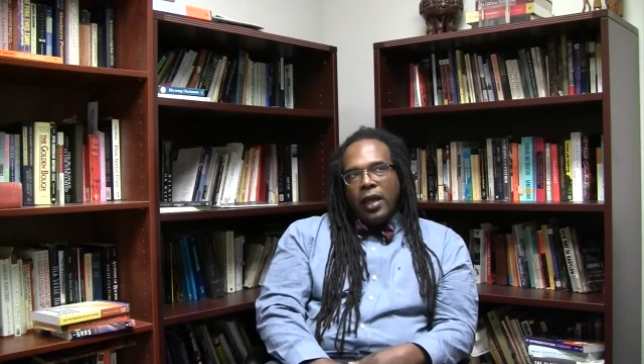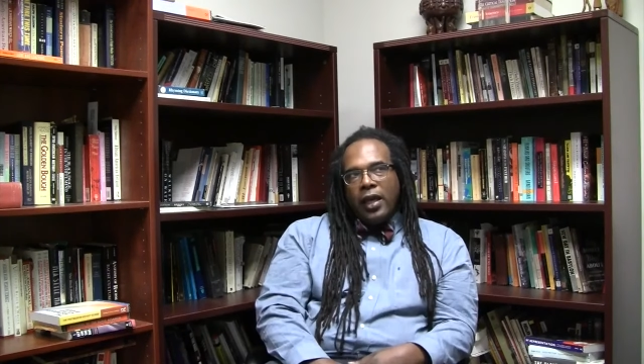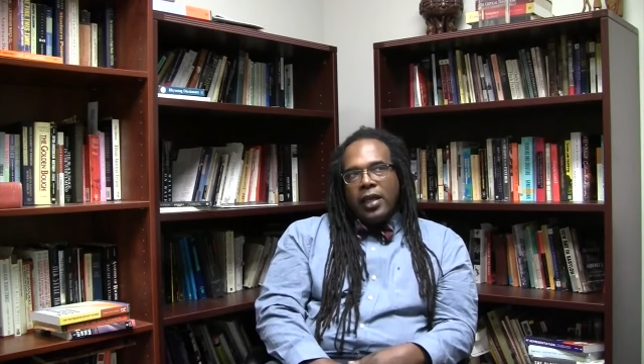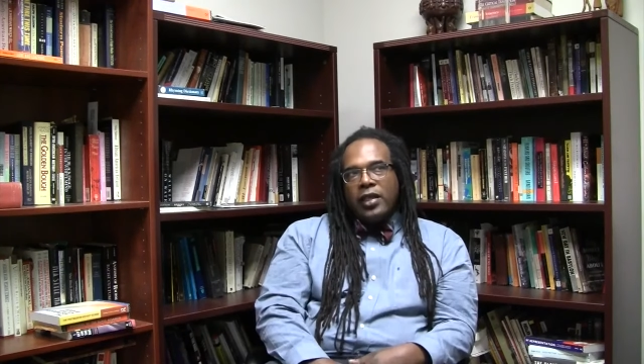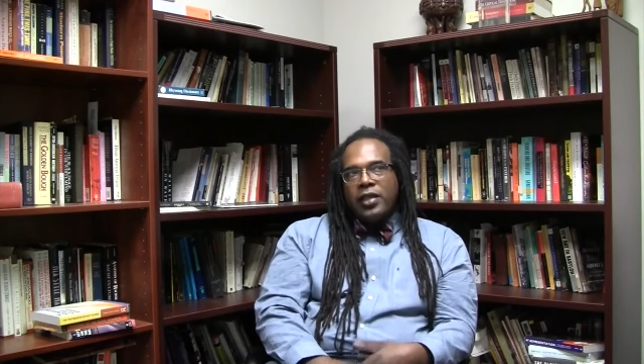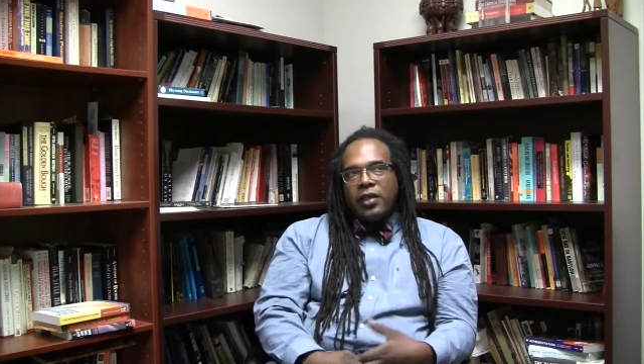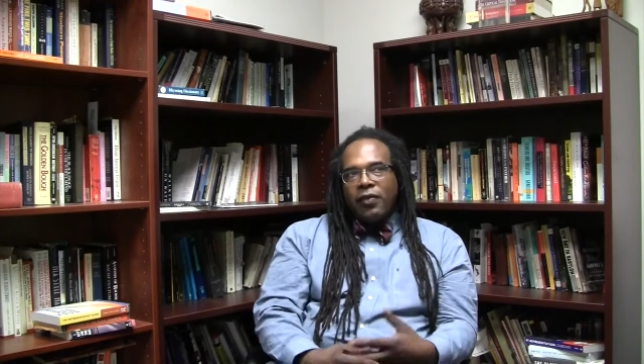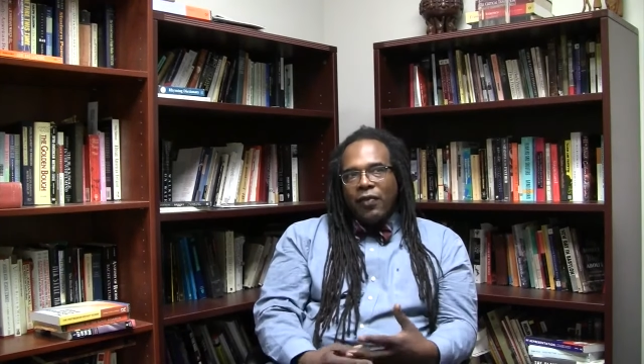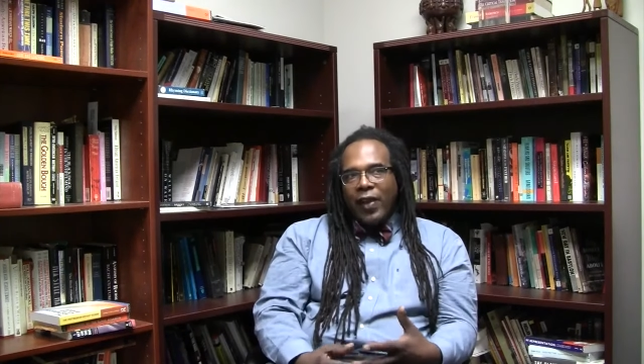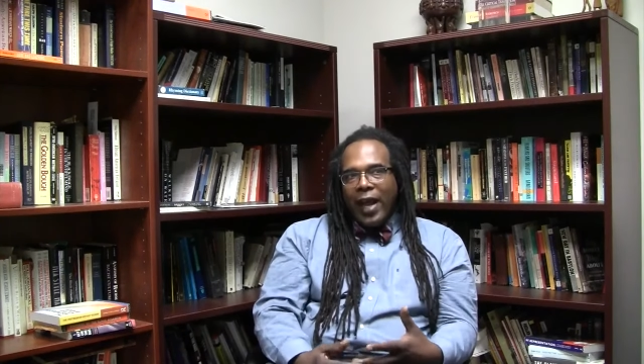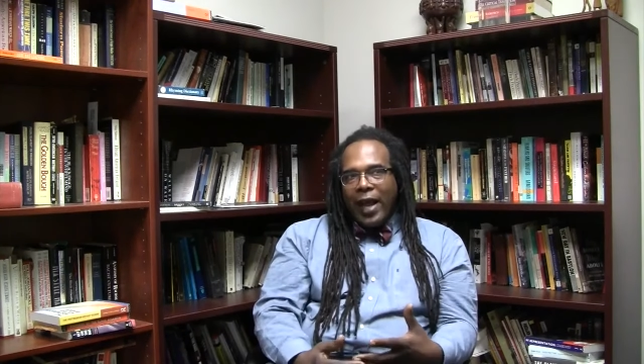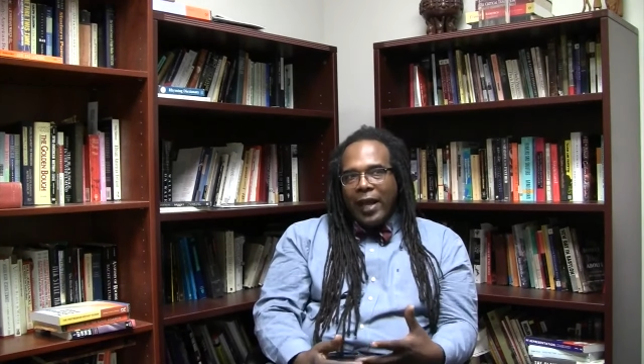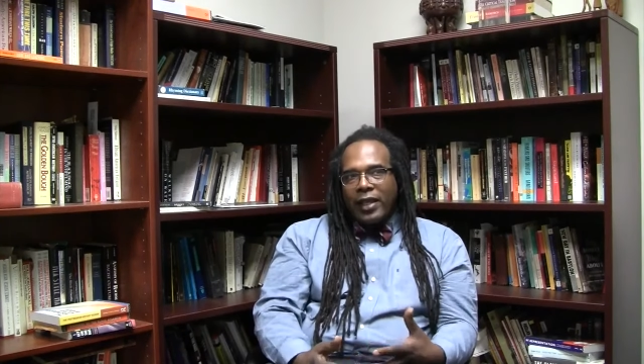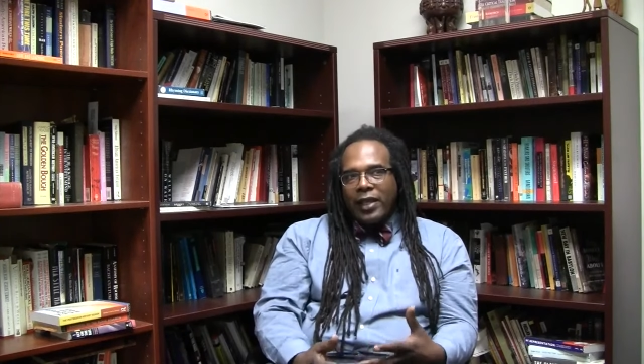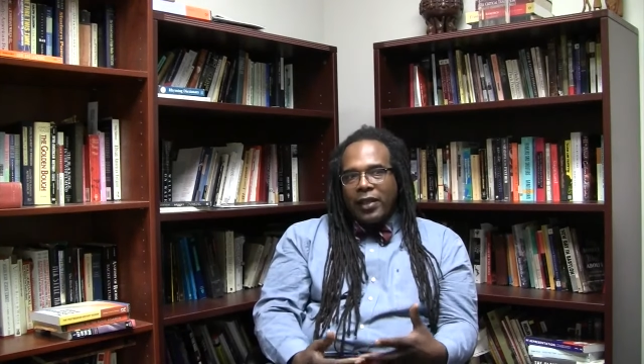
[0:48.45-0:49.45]
is the
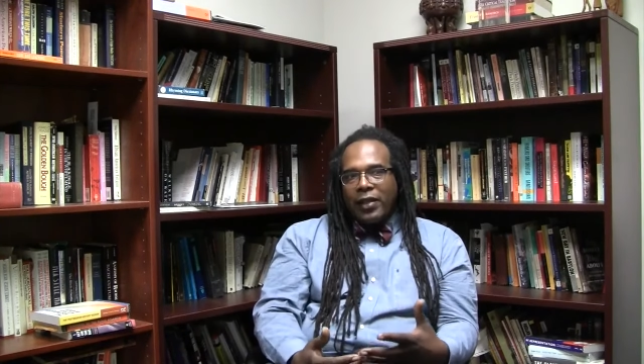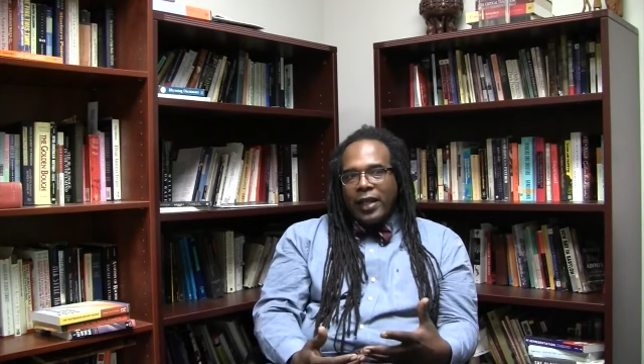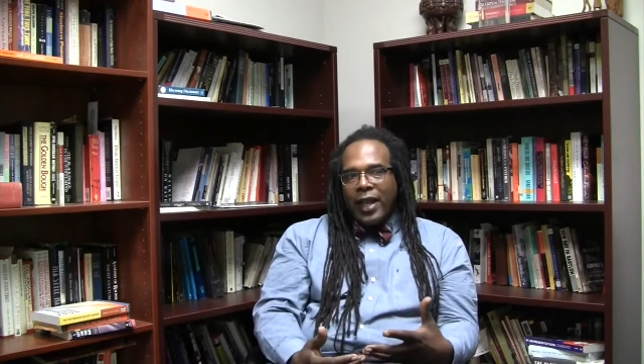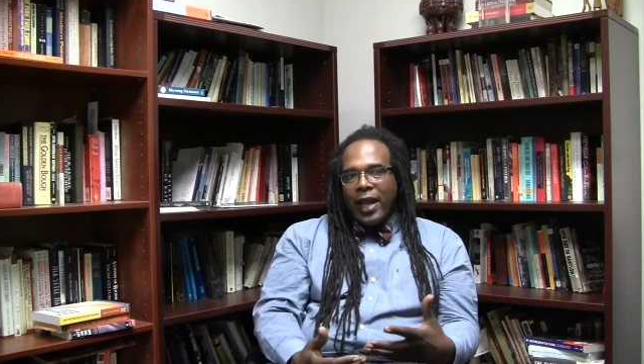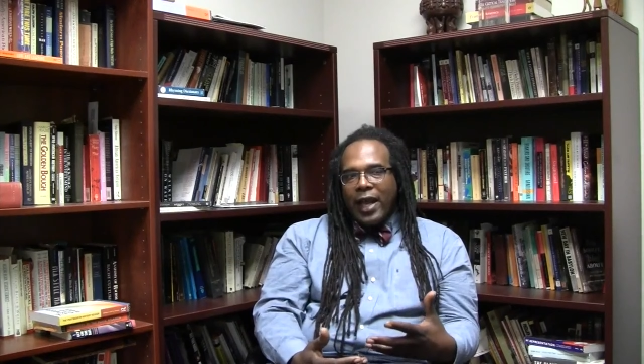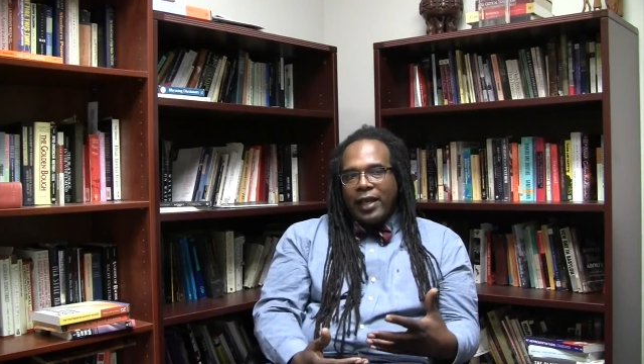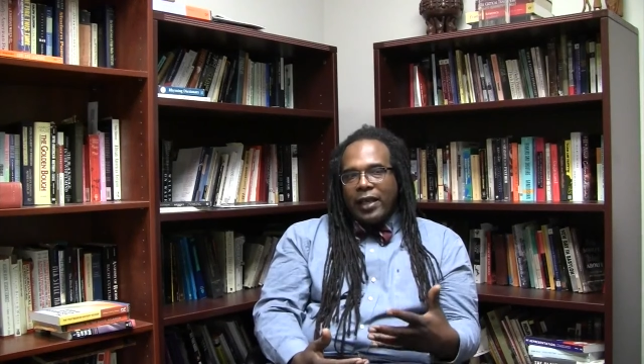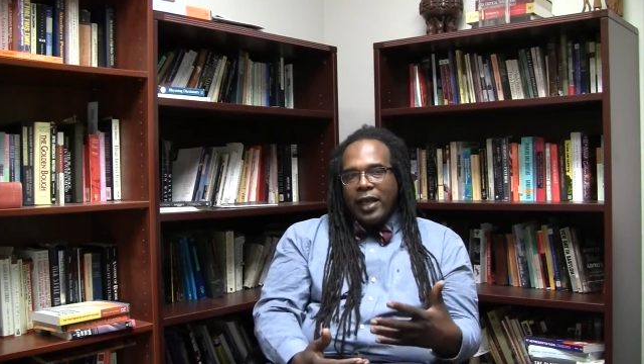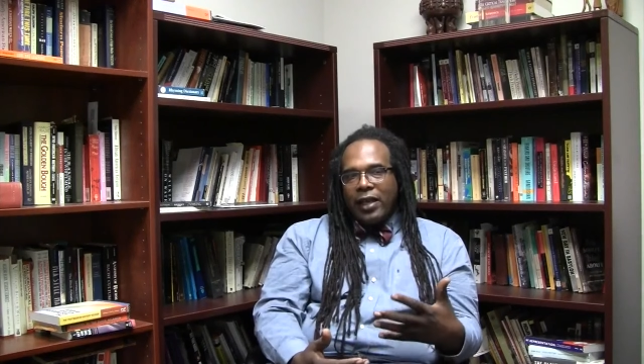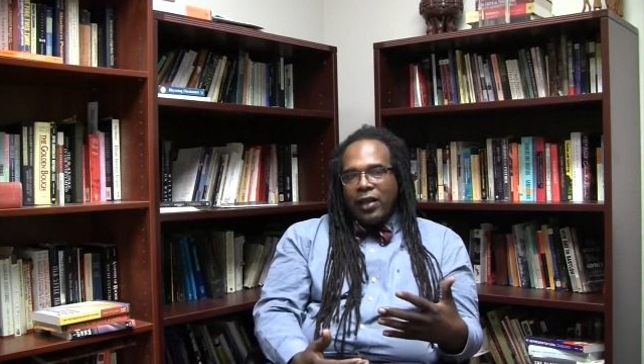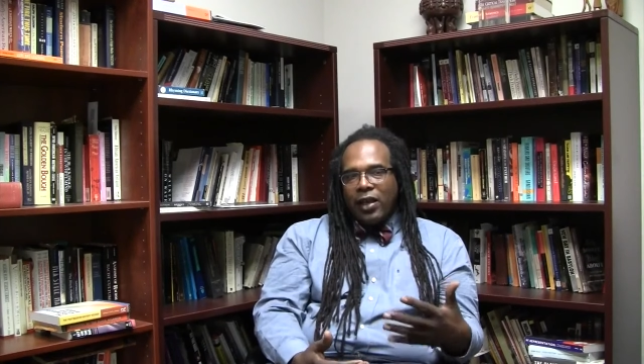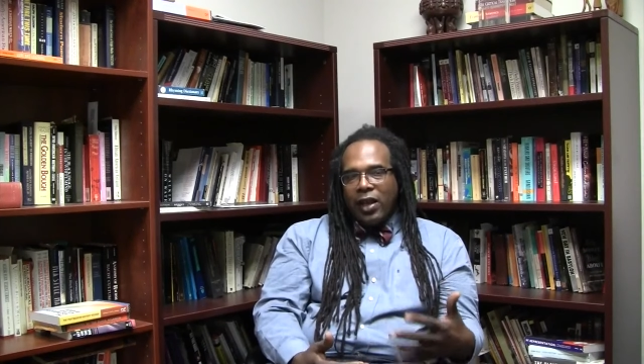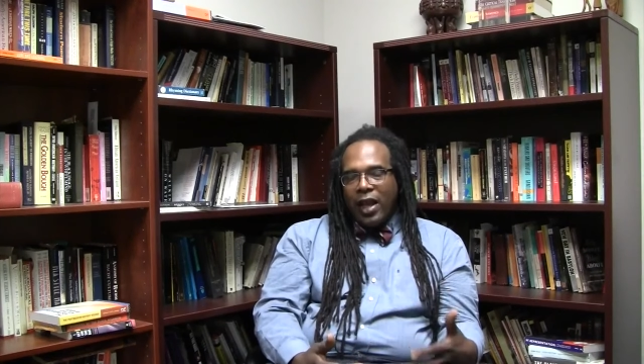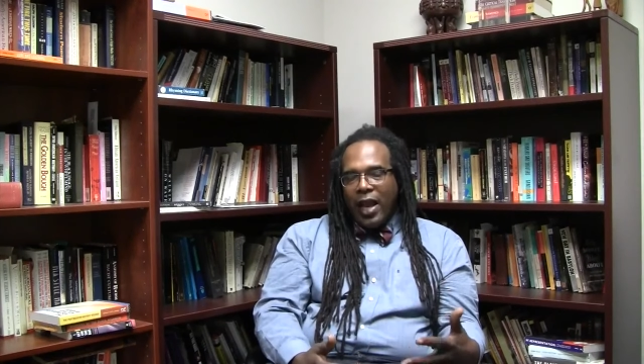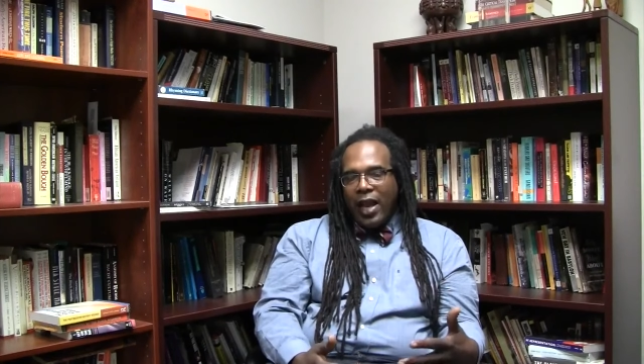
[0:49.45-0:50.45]
fact that in
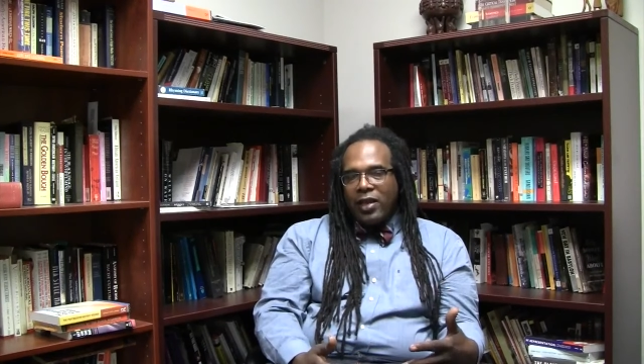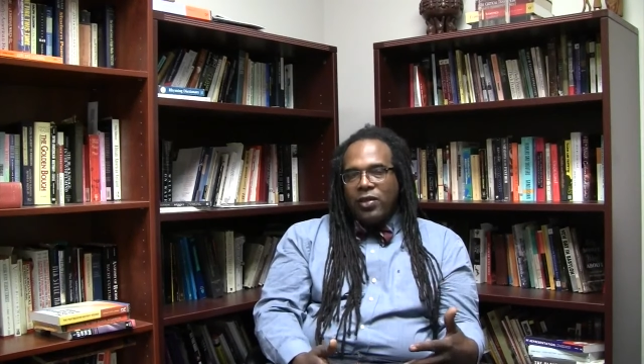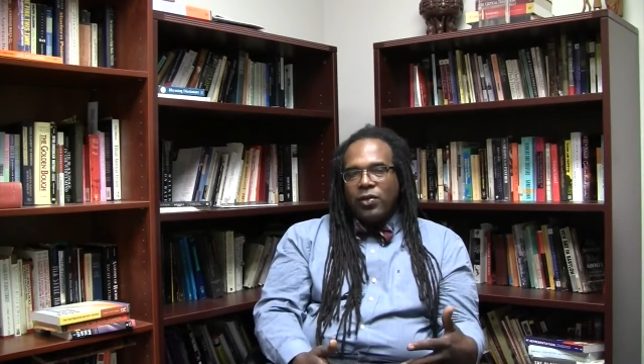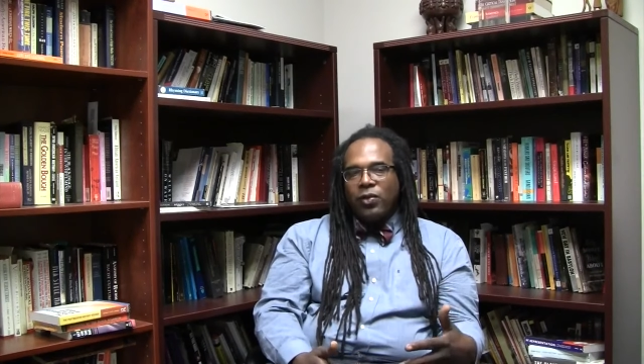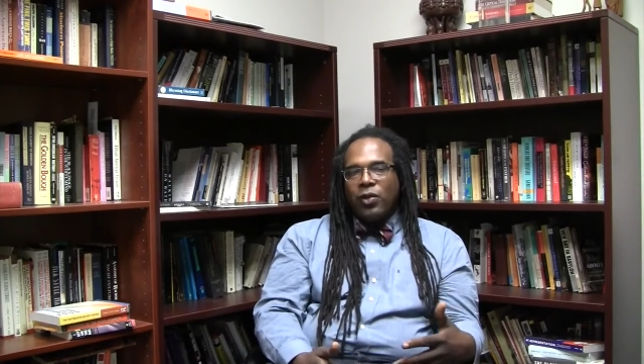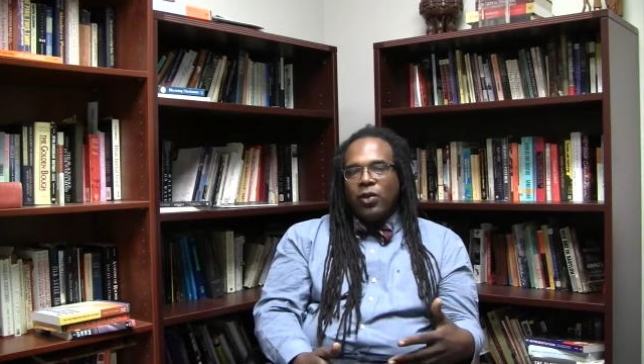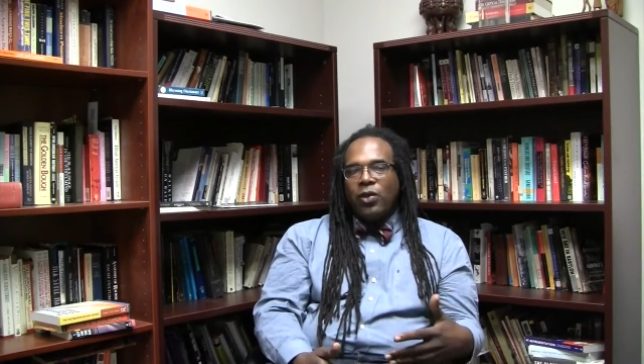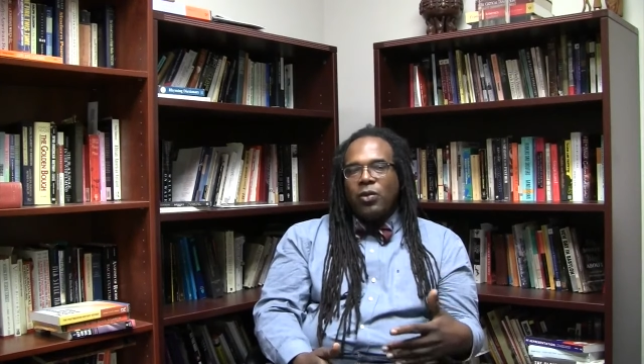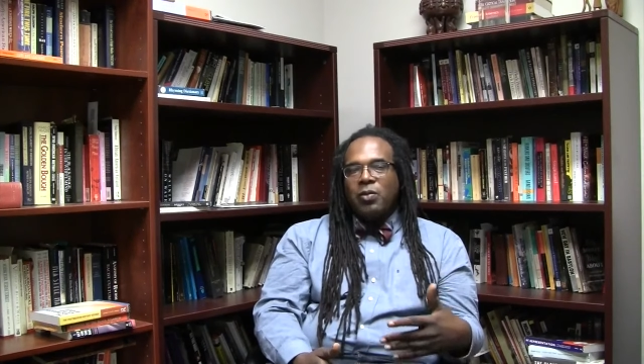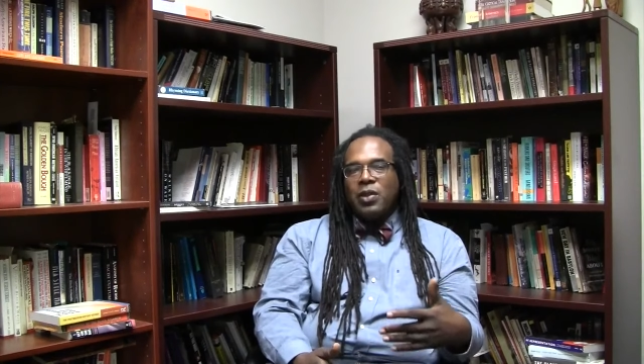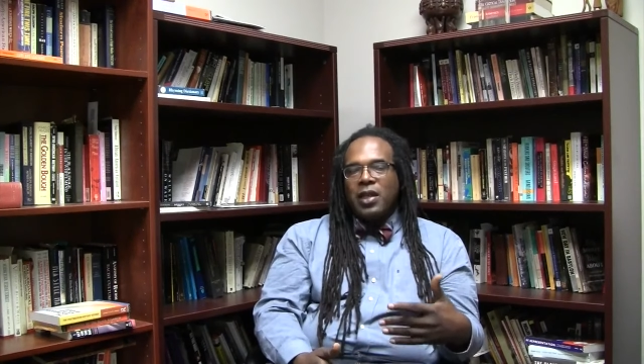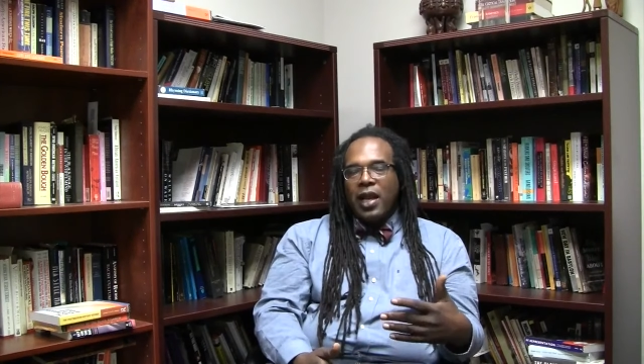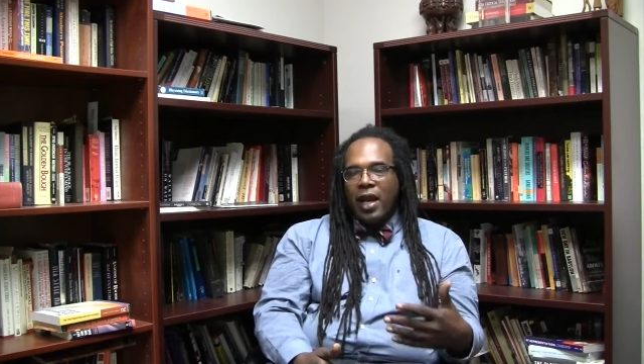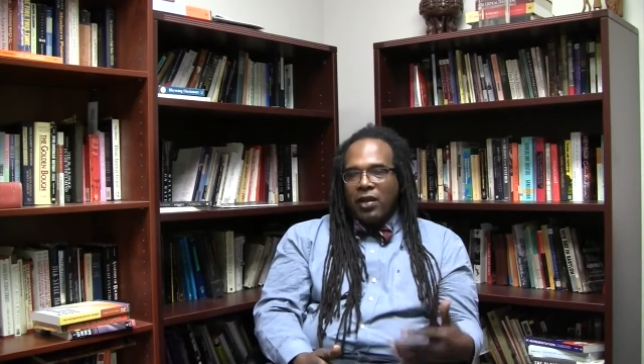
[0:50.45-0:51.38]
classrooms,